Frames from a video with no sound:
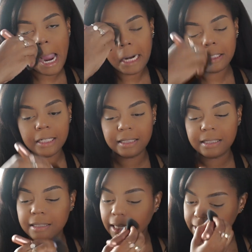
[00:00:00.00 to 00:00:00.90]
I
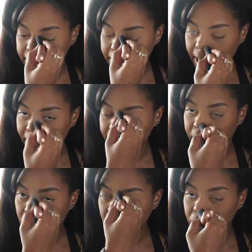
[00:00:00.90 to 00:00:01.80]
just dust some in
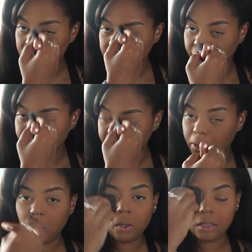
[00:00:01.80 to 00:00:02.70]
the corners of my
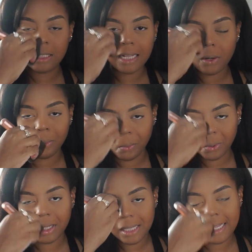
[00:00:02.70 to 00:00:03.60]
nose because I don't
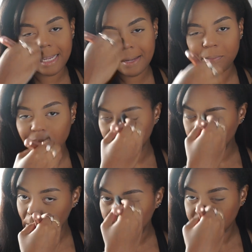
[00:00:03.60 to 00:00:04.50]
really
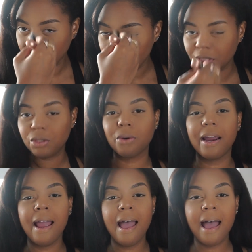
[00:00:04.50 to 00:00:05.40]
nose contour.